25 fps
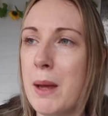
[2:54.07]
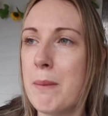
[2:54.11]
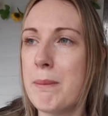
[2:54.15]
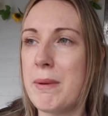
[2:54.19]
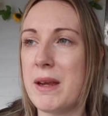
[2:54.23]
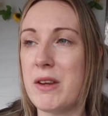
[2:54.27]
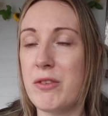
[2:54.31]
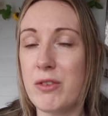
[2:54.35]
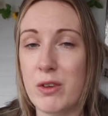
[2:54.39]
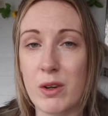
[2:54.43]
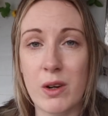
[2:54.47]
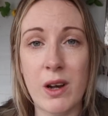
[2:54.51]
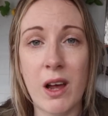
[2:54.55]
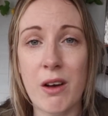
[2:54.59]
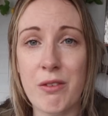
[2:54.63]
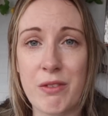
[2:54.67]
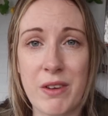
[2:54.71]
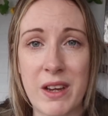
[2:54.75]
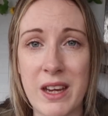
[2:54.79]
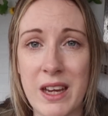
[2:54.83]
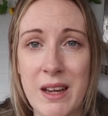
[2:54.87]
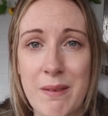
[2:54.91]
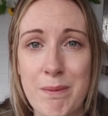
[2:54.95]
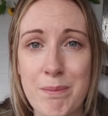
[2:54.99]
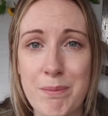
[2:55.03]
But if you love
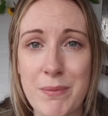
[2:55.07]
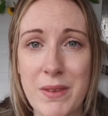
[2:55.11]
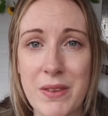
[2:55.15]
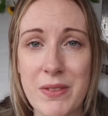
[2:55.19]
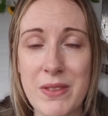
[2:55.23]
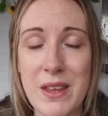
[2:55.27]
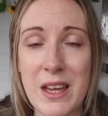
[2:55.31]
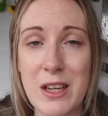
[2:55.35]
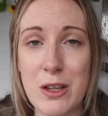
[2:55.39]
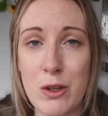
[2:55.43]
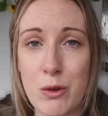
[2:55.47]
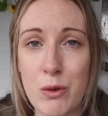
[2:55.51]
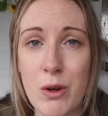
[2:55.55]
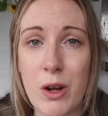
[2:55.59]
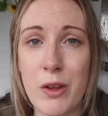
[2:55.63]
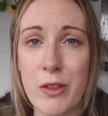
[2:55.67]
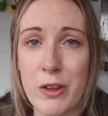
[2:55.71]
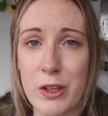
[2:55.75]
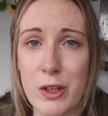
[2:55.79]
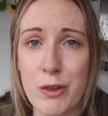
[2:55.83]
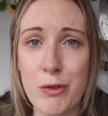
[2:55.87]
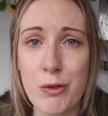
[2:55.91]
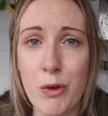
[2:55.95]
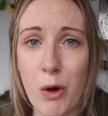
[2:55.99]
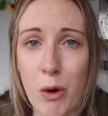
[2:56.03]
it, then you know
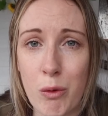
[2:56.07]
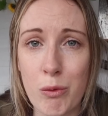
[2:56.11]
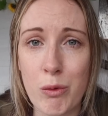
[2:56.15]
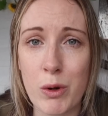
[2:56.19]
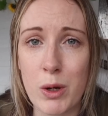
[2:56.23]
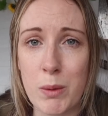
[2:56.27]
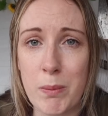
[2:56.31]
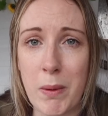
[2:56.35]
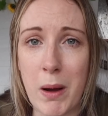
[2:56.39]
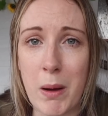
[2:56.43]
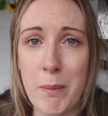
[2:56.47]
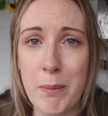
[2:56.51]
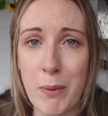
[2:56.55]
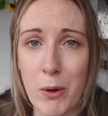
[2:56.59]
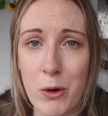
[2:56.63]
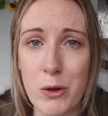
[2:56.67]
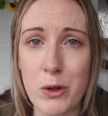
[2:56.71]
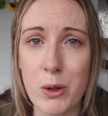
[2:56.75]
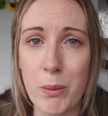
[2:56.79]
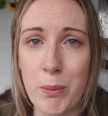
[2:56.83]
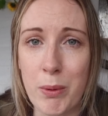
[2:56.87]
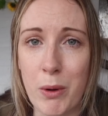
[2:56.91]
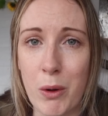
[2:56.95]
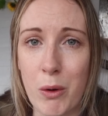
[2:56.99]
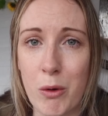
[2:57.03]
that you've got rhubarb on
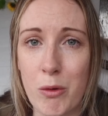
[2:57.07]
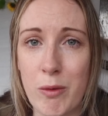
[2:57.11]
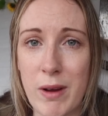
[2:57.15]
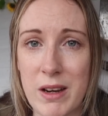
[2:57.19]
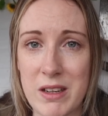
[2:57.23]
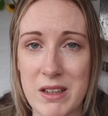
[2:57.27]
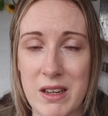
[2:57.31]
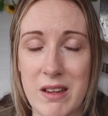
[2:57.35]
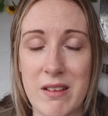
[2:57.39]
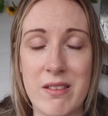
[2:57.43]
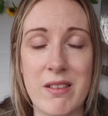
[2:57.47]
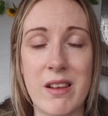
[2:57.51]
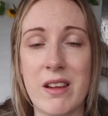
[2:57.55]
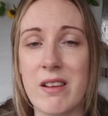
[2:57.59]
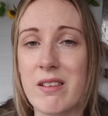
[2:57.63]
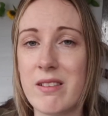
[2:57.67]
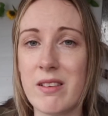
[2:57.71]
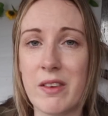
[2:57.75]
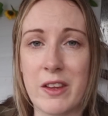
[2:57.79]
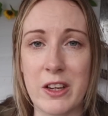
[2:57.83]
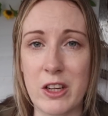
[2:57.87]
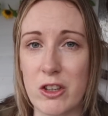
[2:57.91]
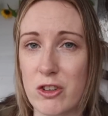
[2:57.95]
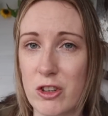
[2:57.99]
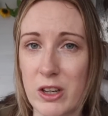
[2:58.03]
your plot already, so it's
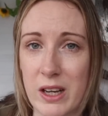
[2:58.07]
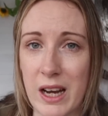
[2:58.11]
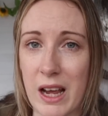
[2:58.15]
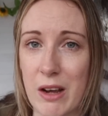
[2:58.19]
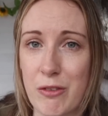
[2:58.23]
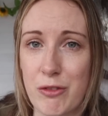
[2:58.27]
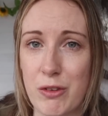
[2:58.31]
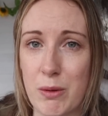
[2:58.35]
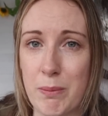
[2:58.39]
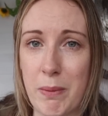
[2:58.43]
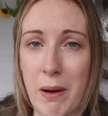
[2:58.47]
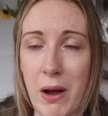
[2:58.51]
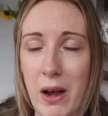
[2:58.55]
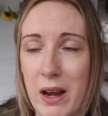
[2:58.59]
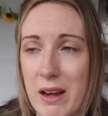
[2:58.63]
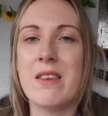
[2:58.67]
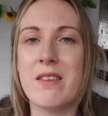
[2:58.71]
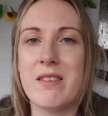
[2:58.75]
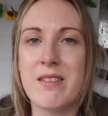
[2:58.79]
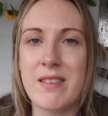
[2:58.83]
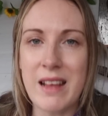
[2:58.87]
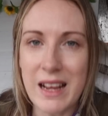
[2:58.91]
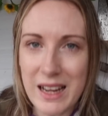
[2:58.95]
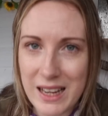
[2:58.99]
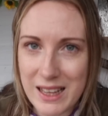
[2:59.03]
something you don't have to buy. The
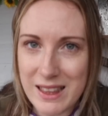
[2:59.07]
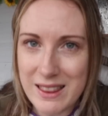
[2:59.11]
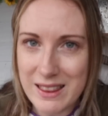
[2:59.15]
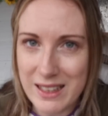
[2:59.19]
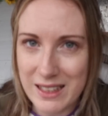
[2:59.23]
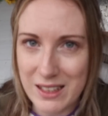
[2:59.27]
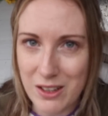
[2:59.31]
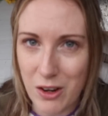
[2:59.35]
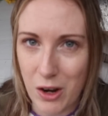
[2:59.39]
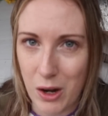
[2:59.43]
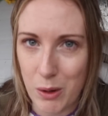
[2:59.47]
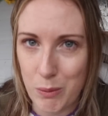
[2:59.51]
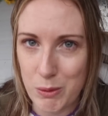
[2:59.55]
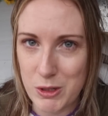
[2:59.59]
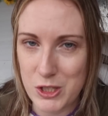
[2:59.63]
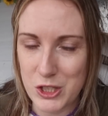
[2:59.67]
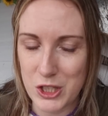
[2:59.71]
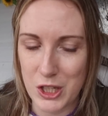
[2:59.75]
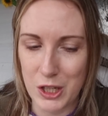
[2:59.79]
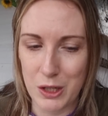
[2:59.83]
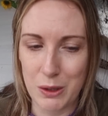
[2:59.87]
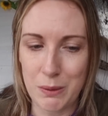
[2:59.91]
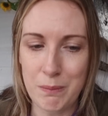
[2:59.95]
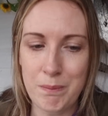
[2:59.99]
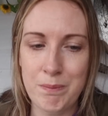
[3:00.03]
second thing that I would
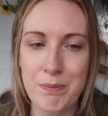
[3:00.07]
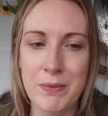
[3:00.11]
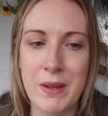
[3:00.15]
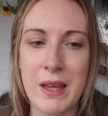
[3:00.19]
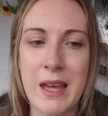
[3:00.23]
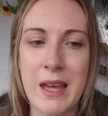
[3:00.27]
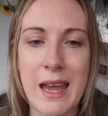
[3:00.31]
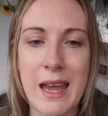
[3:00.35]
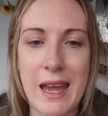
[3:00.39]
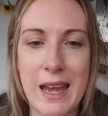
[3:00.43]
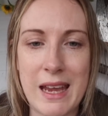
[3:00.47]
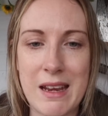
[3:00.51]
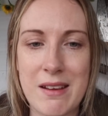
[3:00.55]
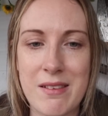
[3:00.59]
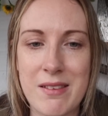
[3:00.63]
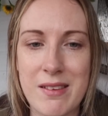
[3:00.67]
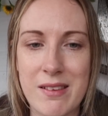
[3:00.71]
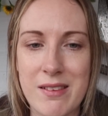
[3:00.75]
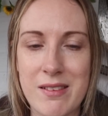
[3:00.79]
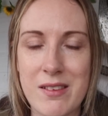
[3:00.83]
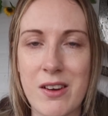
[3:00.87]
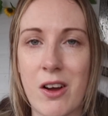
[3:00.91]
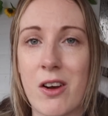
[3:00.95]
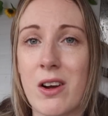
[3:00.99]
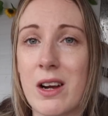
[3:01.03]
do is
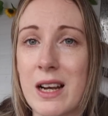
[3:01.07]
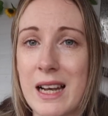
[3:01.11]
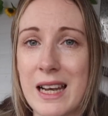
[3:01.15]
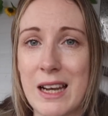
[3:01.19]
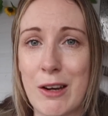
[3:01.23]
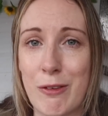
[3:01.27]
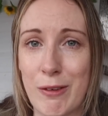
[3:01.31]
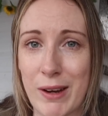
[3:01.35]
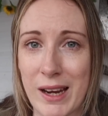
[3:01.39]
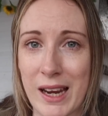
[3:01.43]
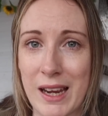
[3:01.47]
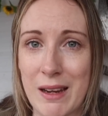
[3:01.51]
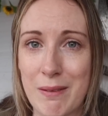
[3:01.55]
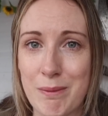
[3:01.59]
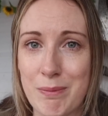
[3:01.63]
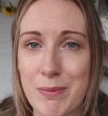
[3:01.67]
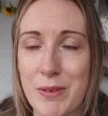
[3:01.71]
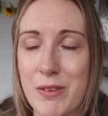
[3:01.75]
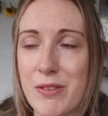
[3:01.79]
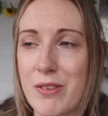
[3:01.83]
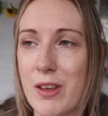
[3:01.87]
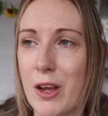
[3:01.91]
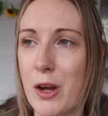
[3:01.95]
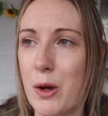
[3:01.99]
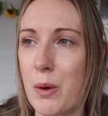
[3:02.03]
start clearing it.
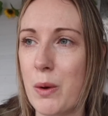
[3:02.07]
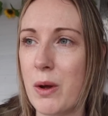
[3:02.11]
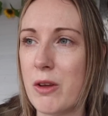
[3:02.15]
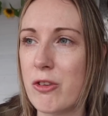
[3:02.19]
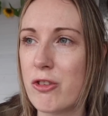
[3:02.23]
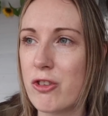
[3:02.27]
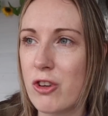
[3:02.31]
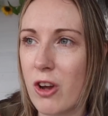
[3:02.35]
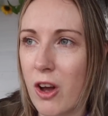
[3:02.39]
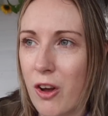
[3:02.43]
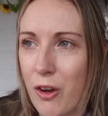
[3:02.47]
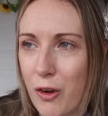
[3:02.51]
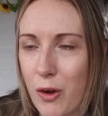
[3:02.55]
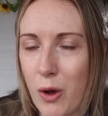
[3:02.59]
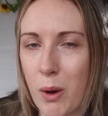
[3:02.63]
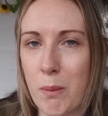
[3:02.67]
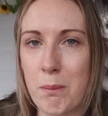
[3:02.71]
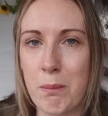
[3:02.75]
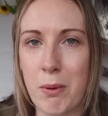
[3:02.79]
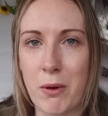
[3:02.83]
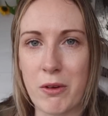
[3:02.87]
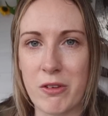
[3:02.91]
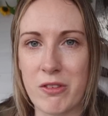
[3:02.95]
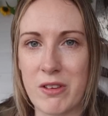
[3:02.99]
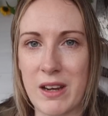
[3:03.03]
So start a
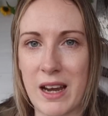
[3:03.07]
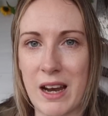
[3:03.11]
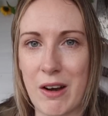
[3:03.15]
compost